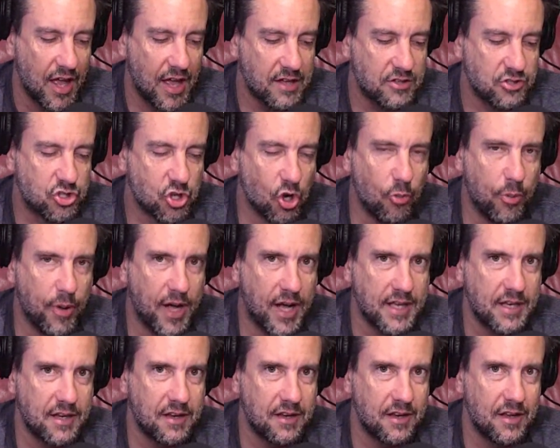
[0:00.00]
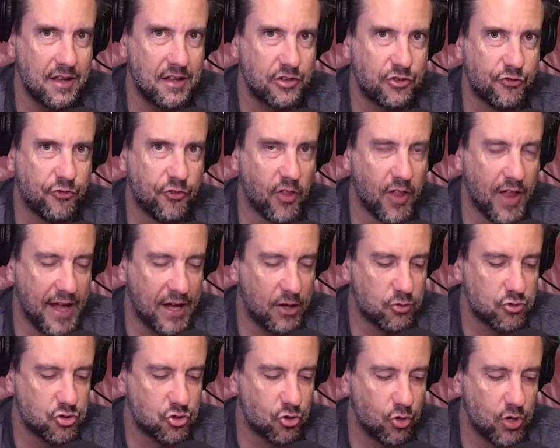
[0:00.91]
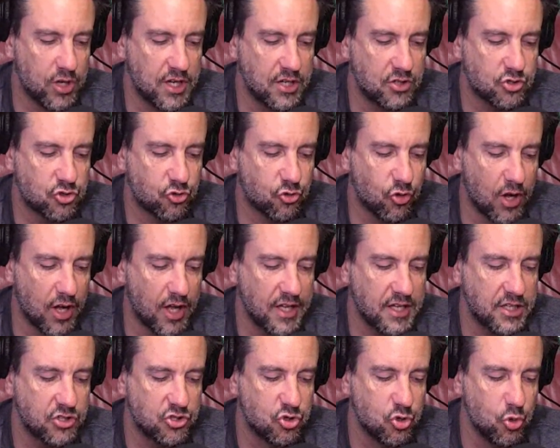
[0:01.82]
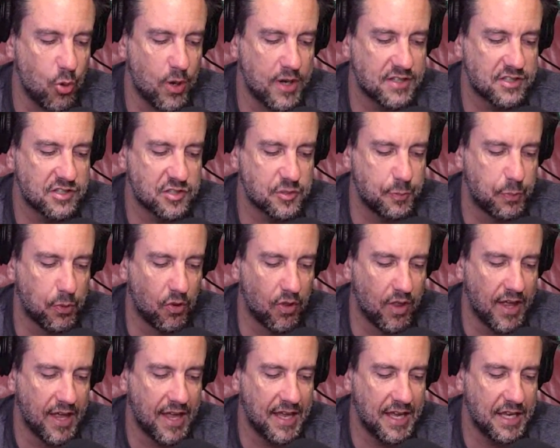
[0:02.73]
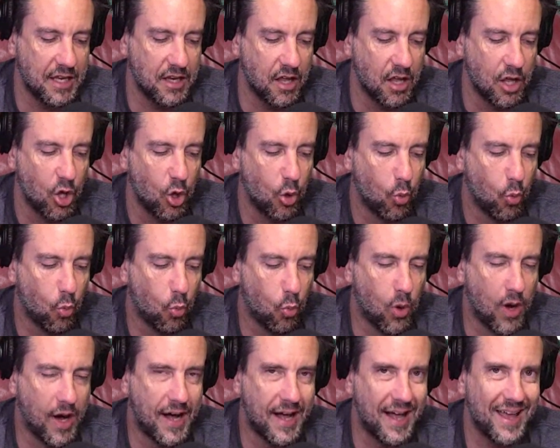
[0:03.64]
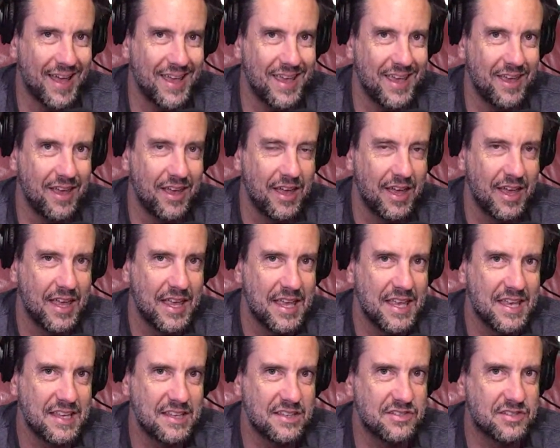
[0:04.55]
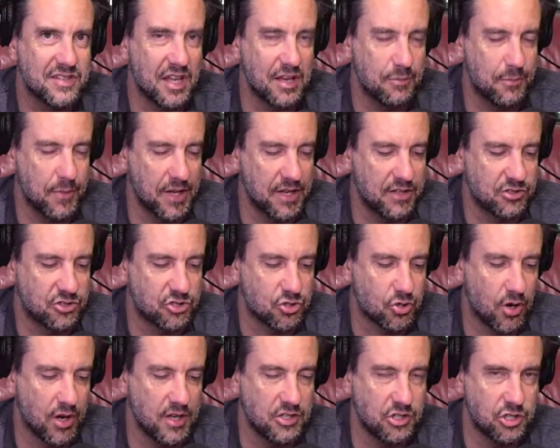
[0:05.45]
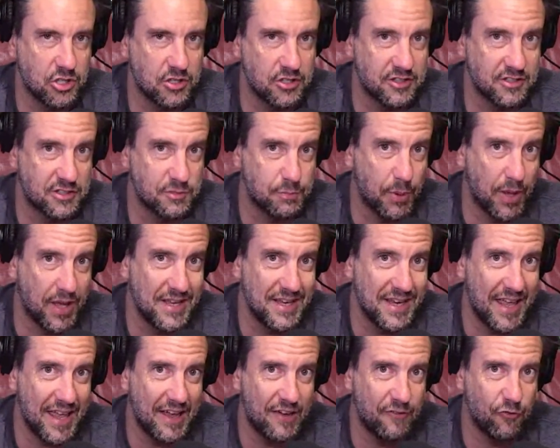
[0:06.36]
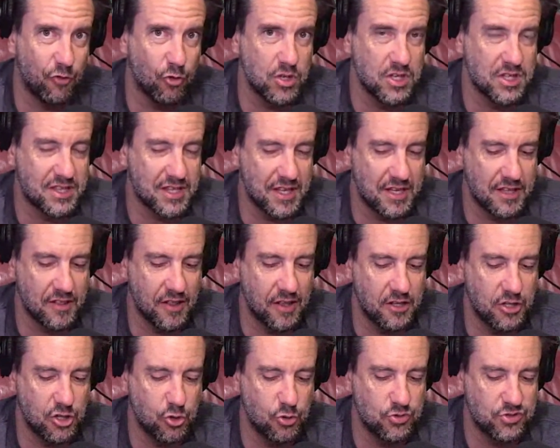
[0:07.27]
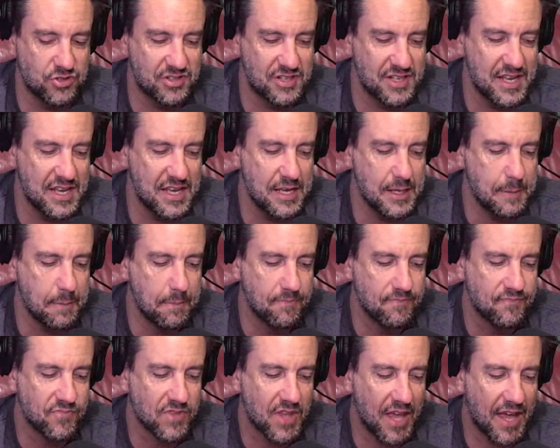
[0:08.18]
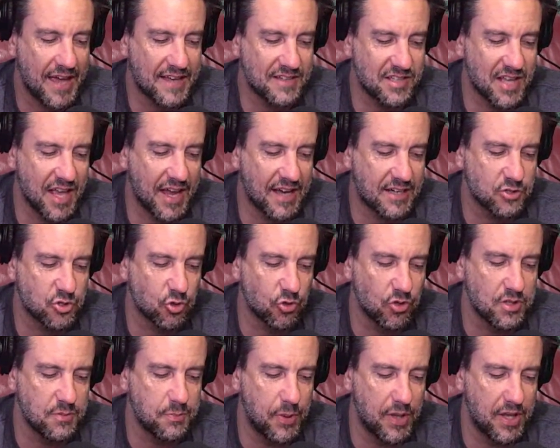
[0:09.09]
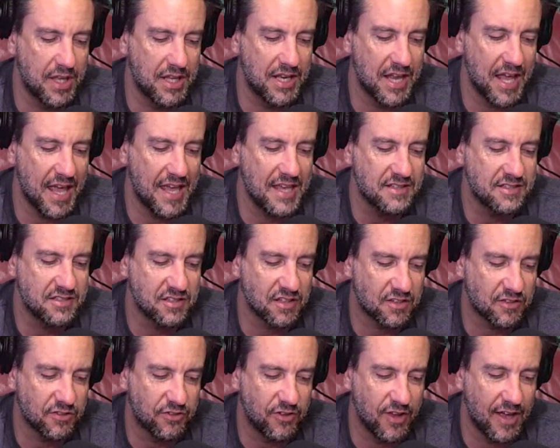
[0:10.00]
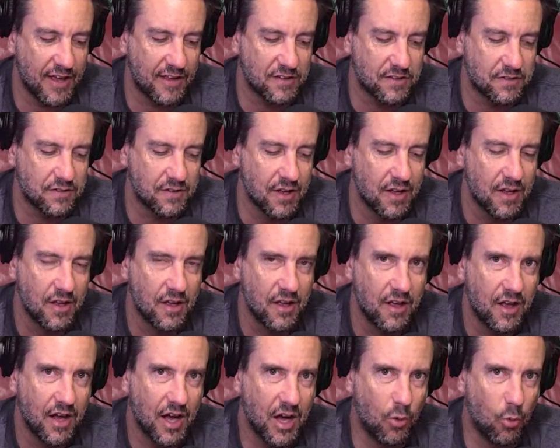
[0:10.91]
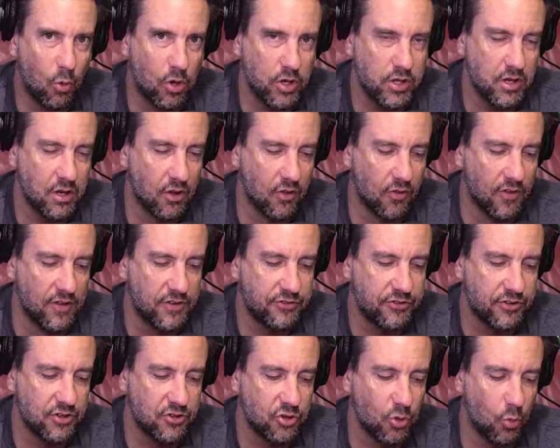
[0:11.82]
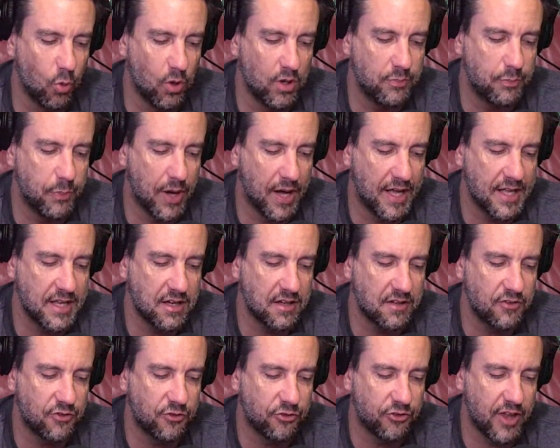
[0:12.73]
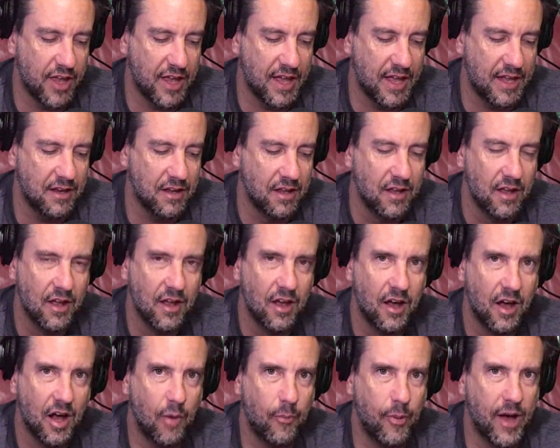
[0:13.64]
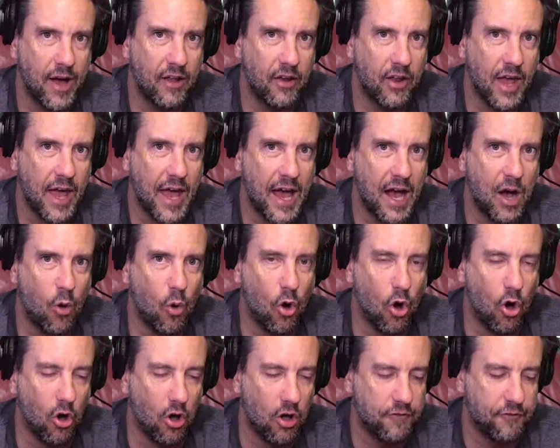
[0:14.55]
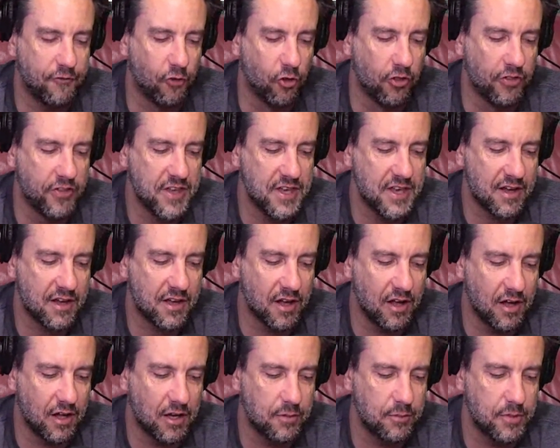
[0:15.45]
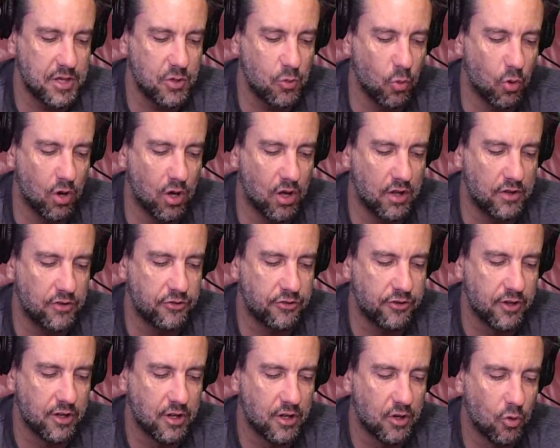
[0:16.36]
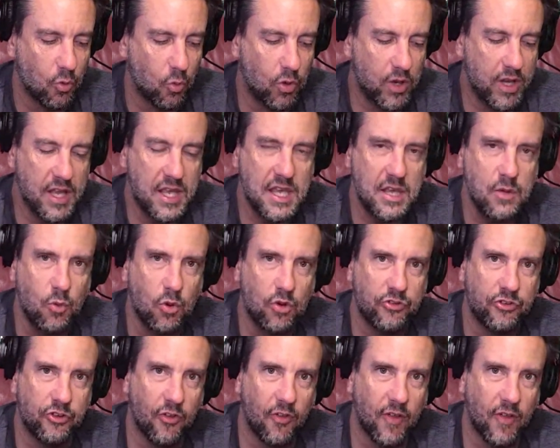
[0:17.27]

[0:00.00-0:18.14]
And Joe Biden is floundering, trying to explain why his administration, despite everything that you see, has actually been a success. I want you to listen to what Biden said about how awful the economy was when he was